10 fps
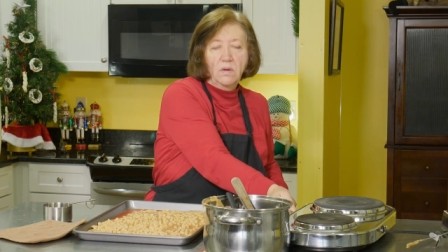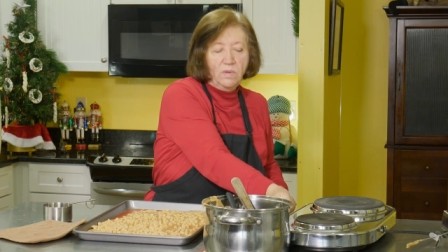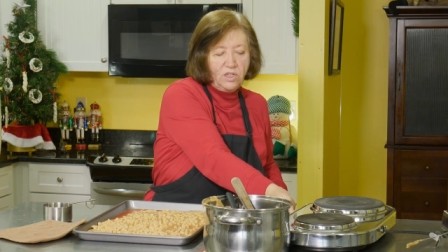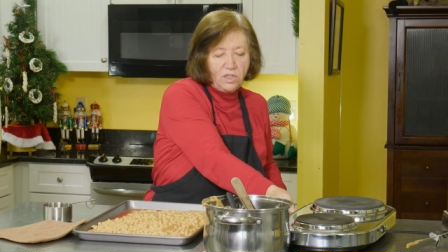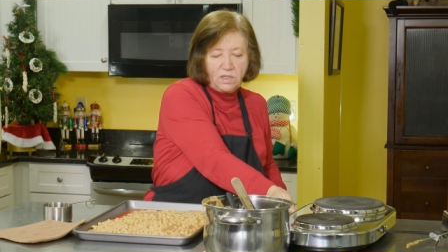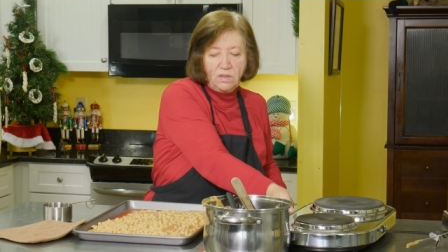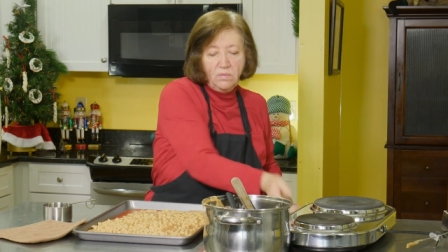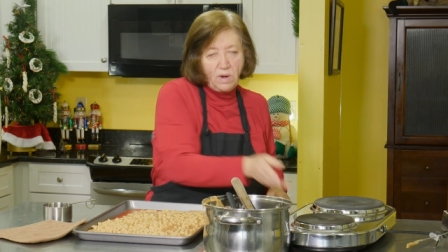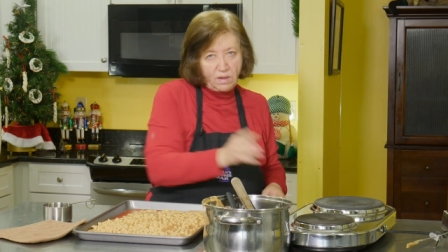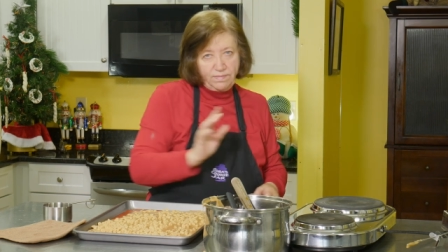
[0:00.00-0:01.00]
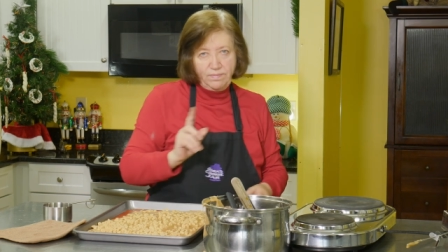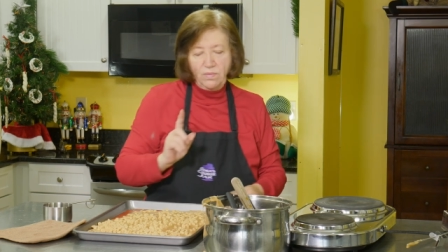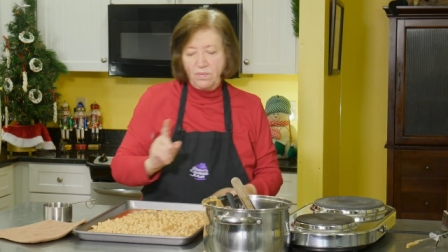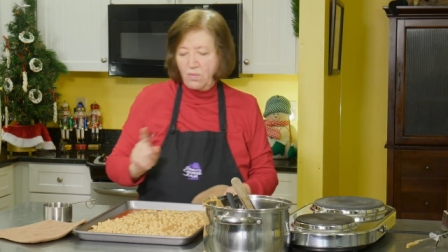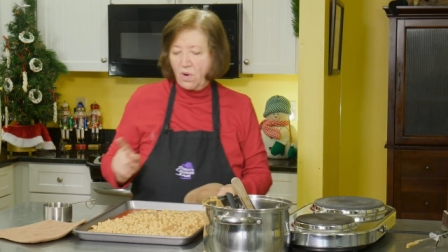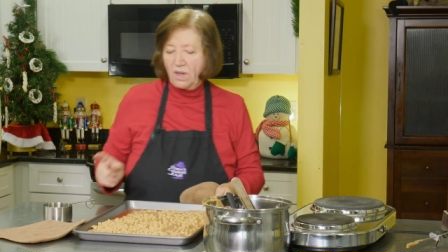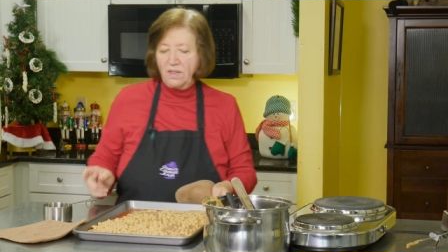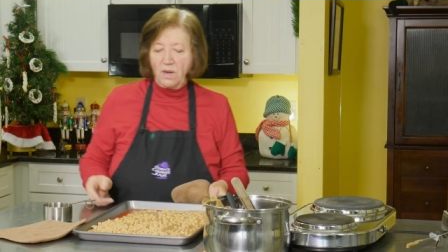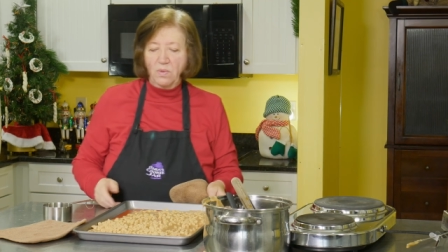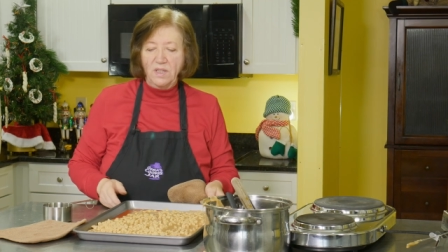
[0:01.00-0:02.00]
We just, well, we're all
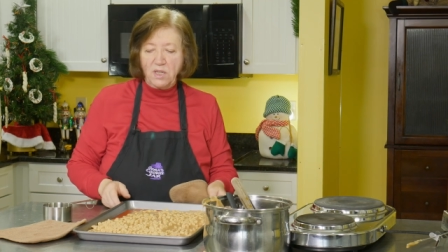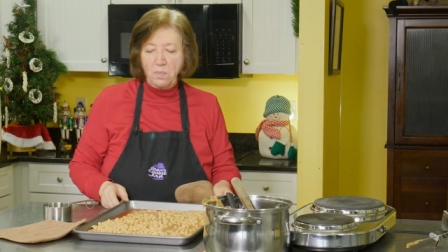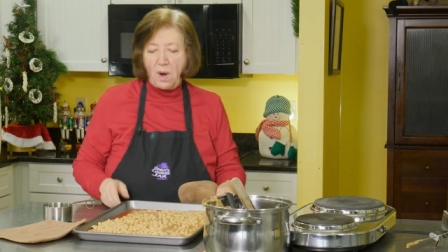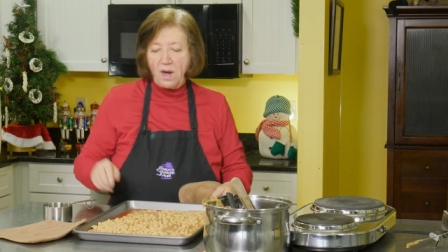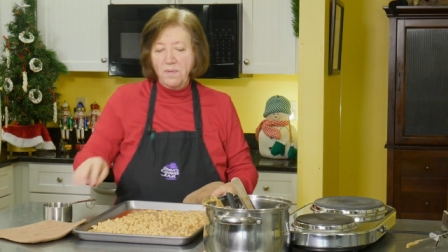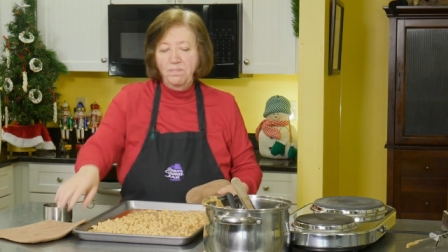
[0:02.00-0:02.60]
done with this part.